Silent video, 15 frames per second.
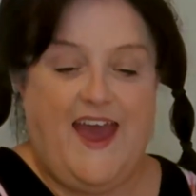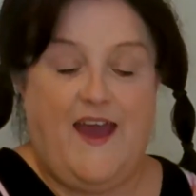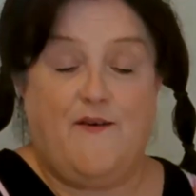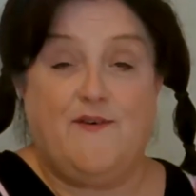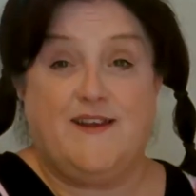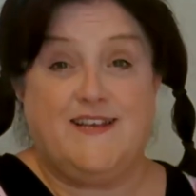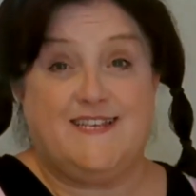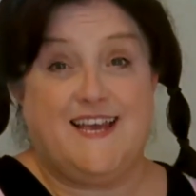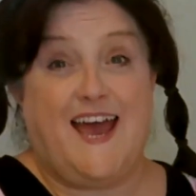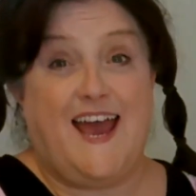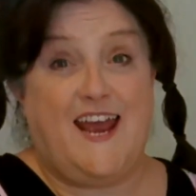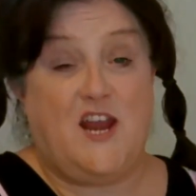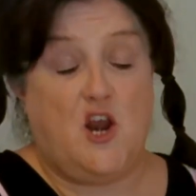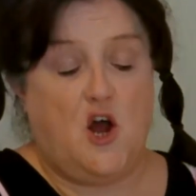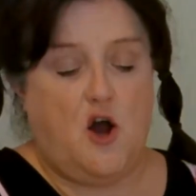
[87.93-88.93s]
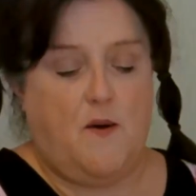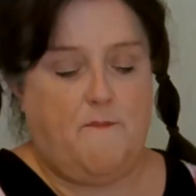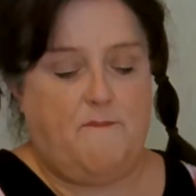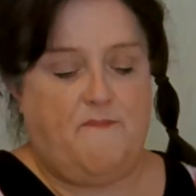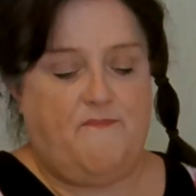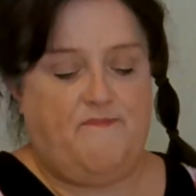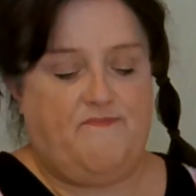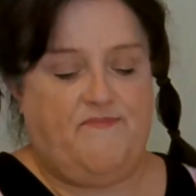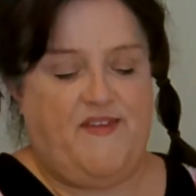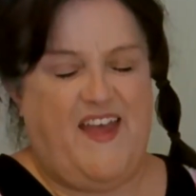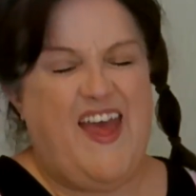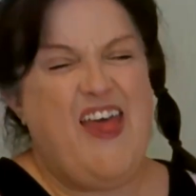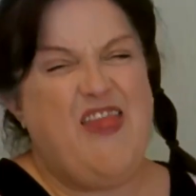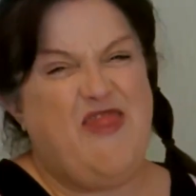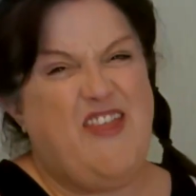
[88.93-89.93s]
I'm going to tie a knot.
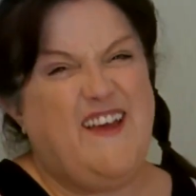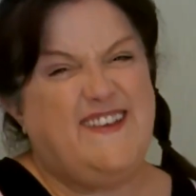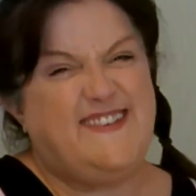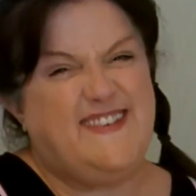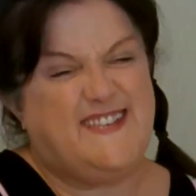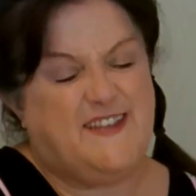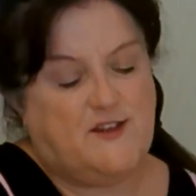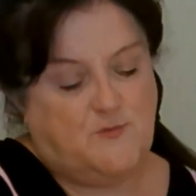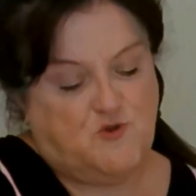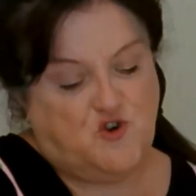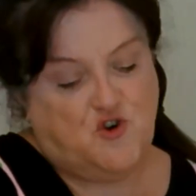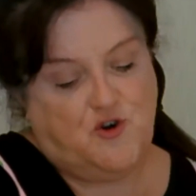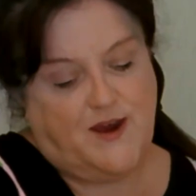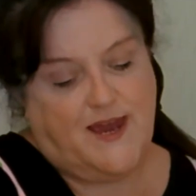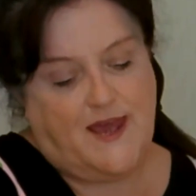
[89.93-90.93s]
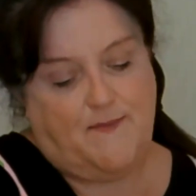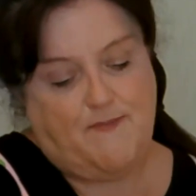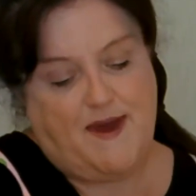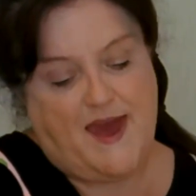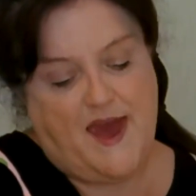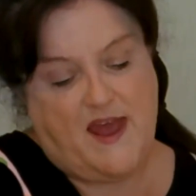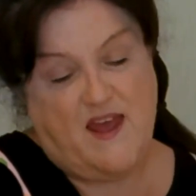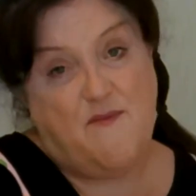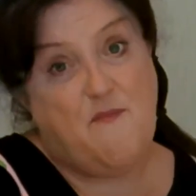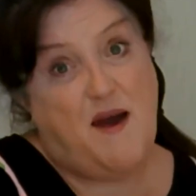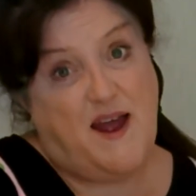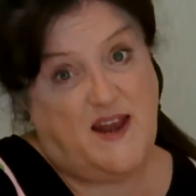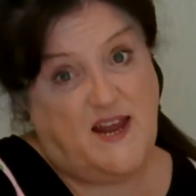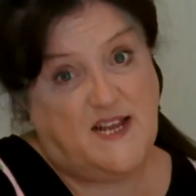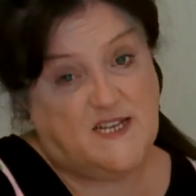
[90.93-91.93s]
This is the tricky bit. You
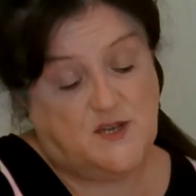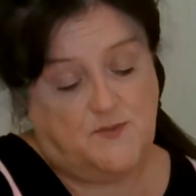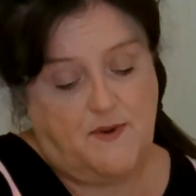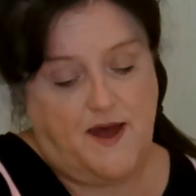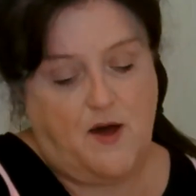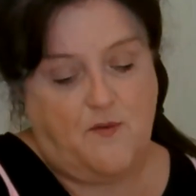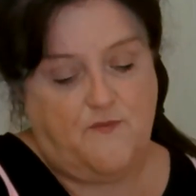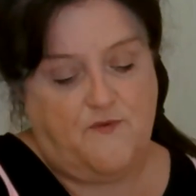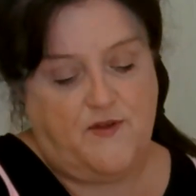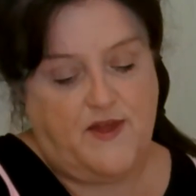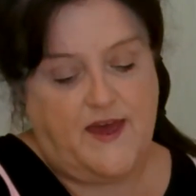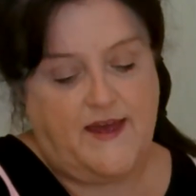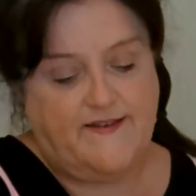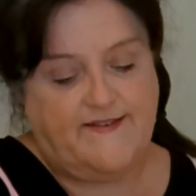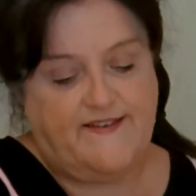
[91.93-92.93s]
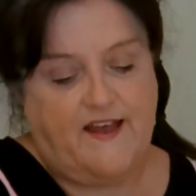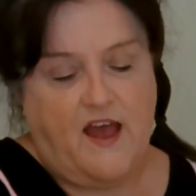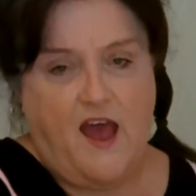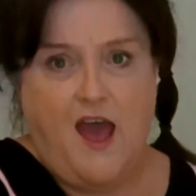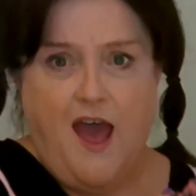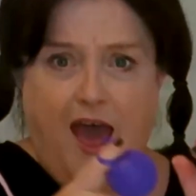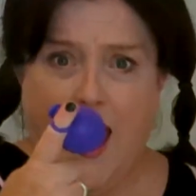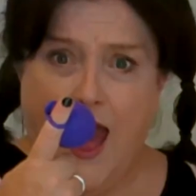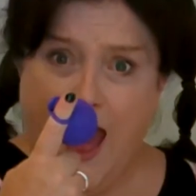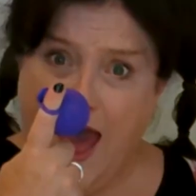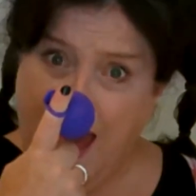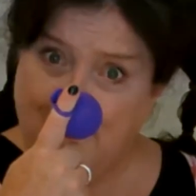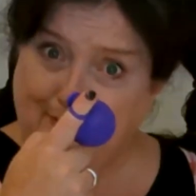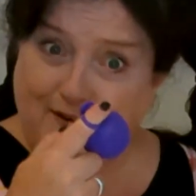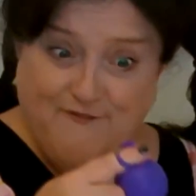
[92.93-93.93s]
might need some help for this.
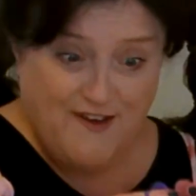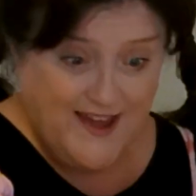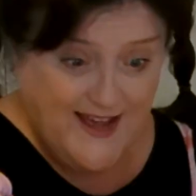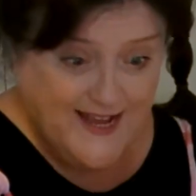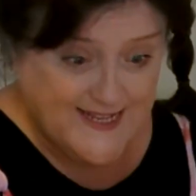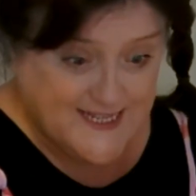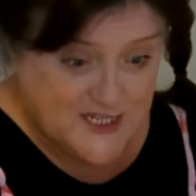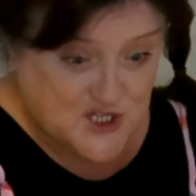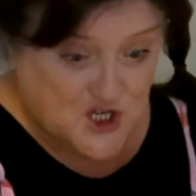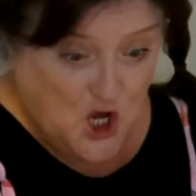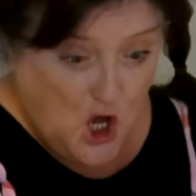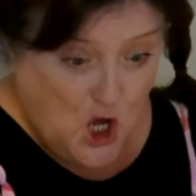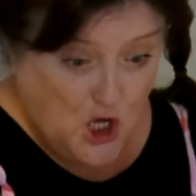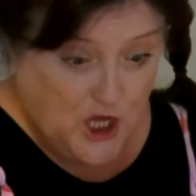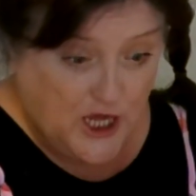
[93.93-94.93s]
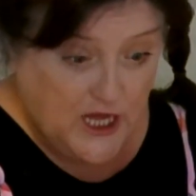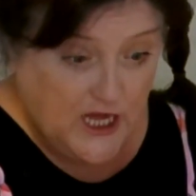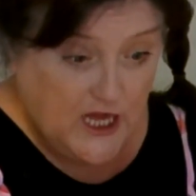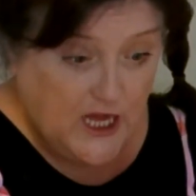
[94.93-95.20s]
My finger's stuck.